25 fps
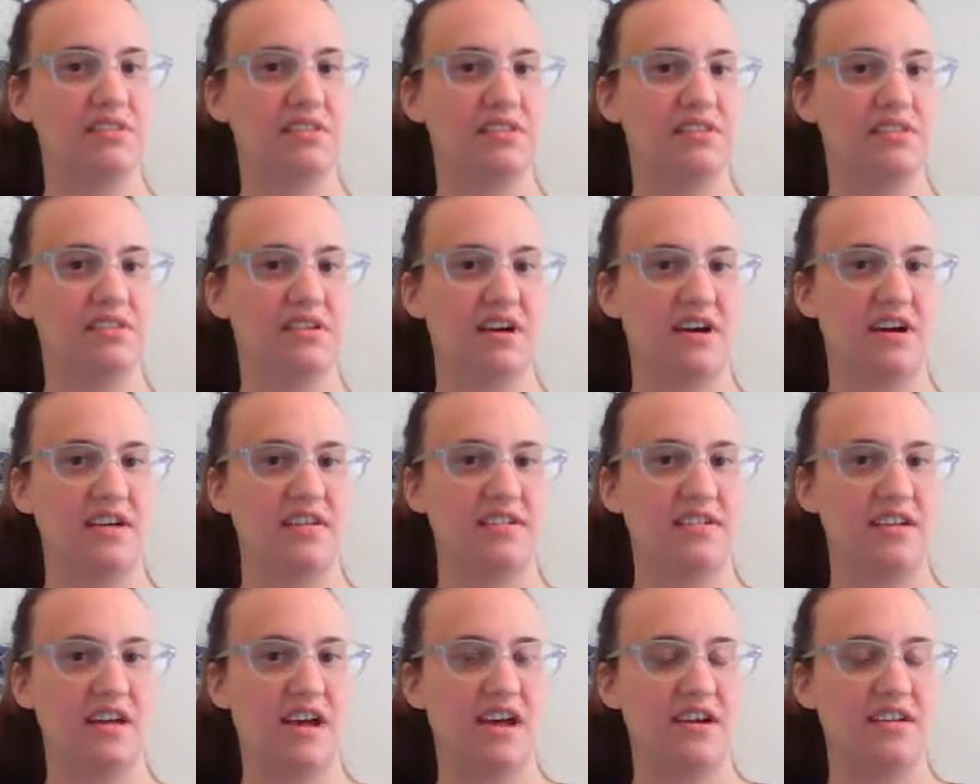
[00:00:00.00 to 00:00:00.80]
It's
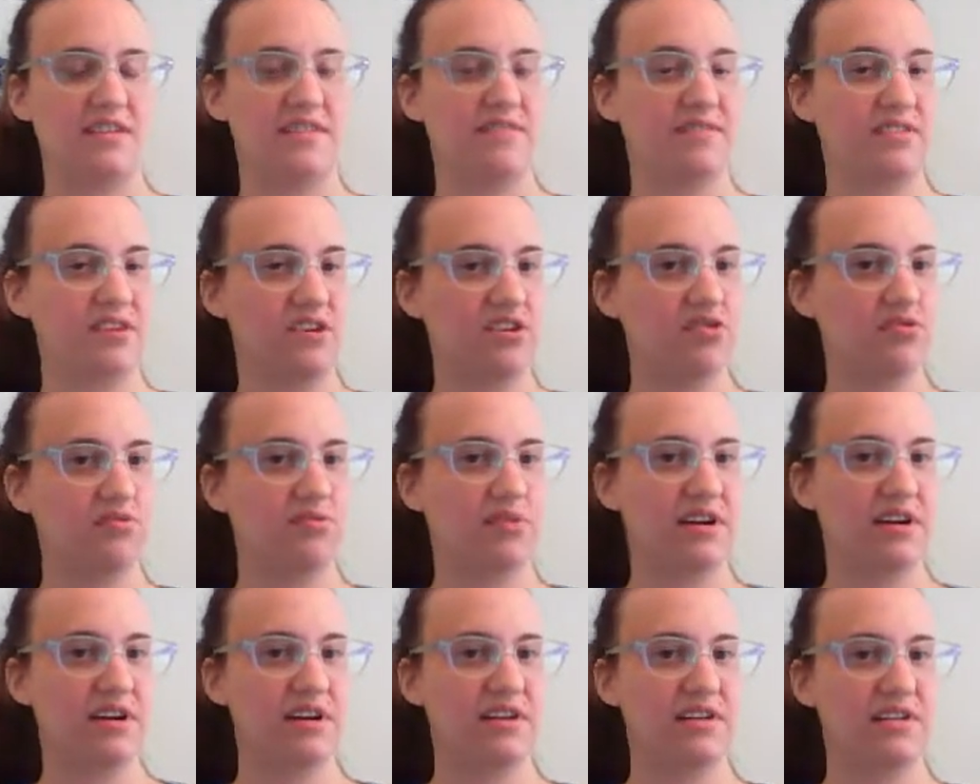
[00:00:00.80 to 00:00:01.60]
not out of
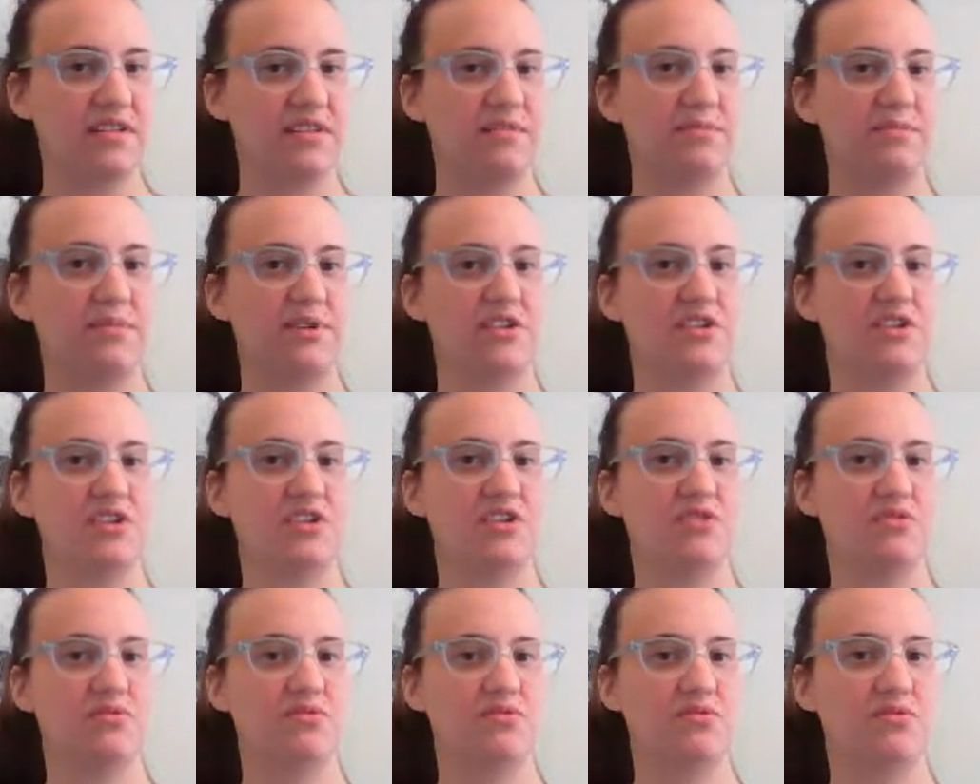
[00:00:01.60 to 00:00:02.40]
nowhere,
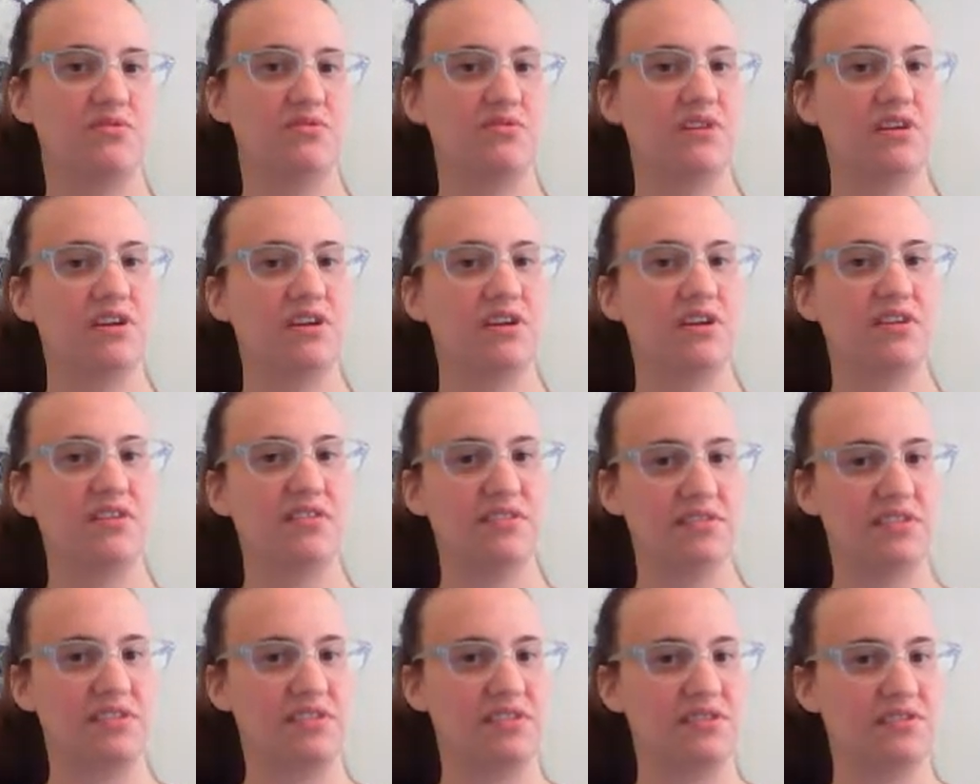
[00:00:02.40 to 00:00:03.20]
but you can
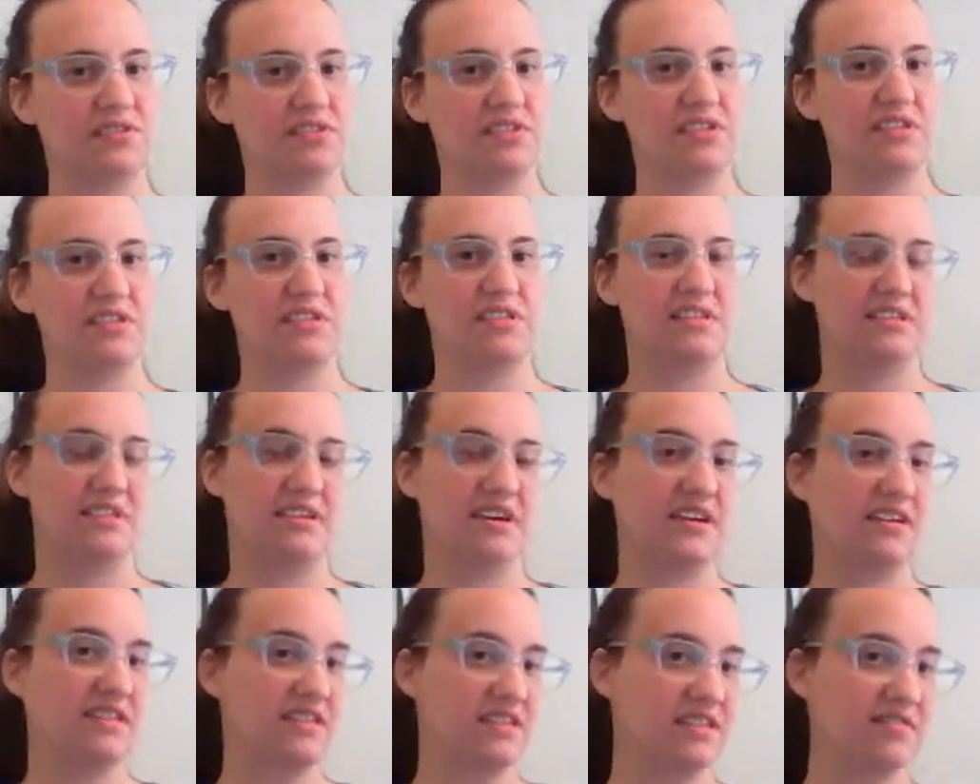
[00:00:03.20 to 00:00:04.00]
also see the
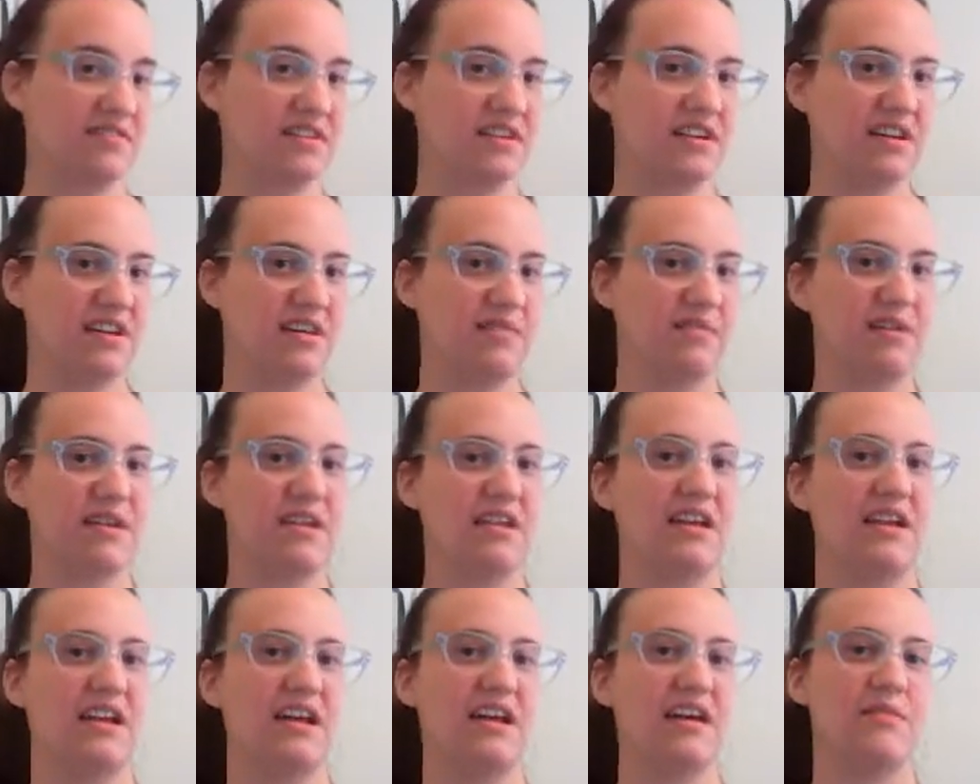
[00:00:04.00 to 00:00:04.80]
signs of it
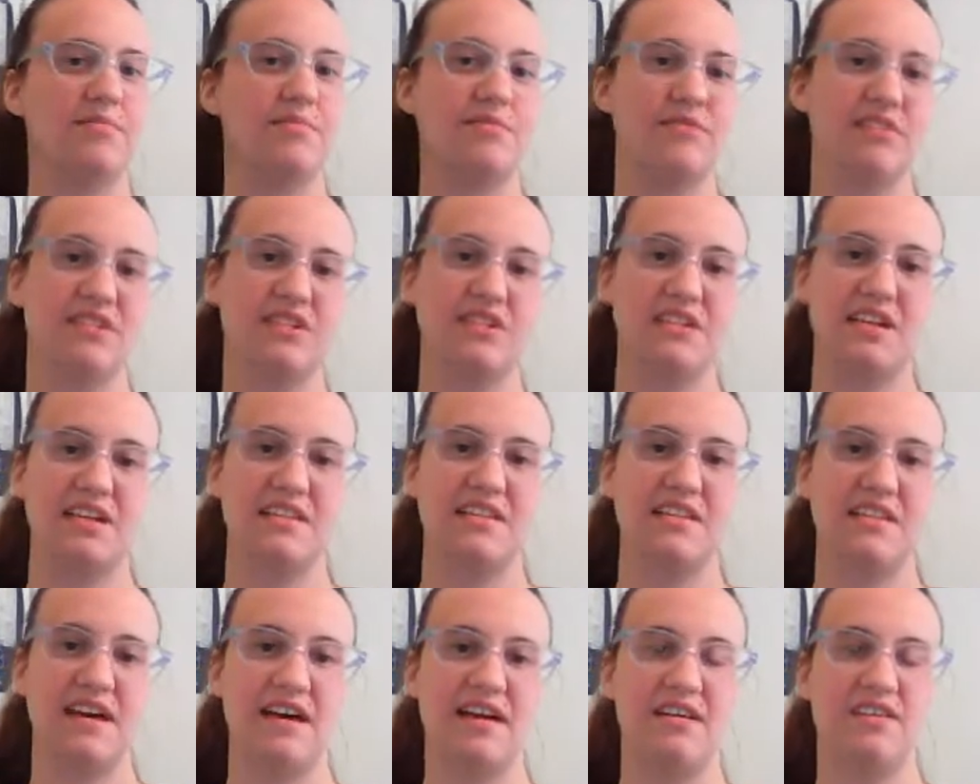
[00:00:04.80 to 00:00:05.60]
coming, and I
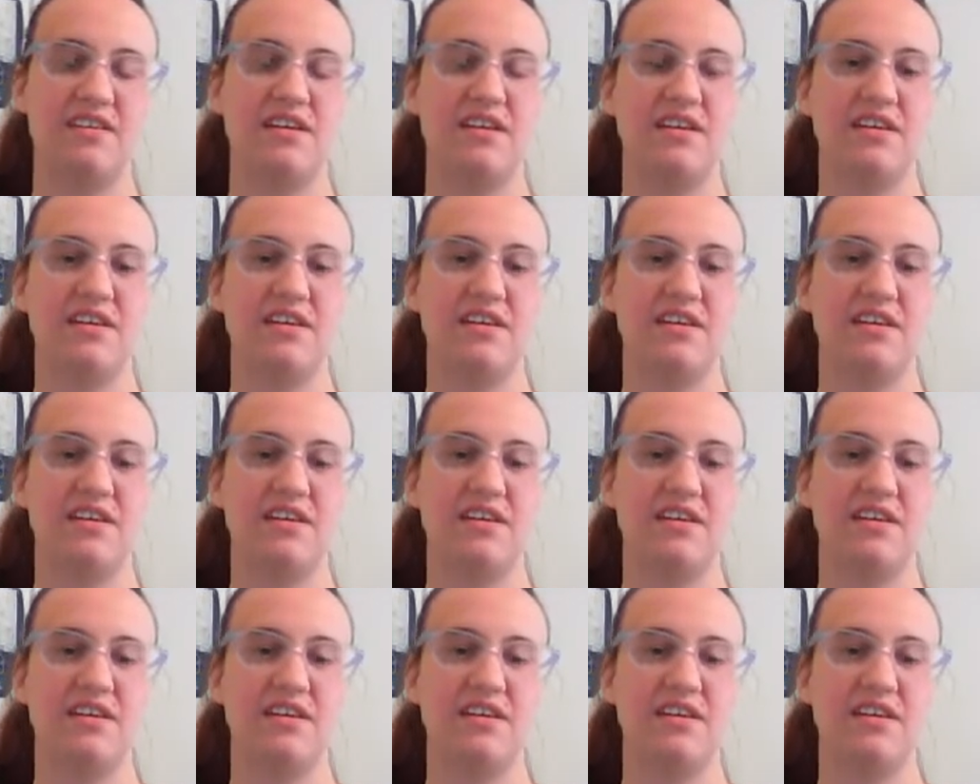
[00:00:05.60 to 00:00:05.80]
appreciate that.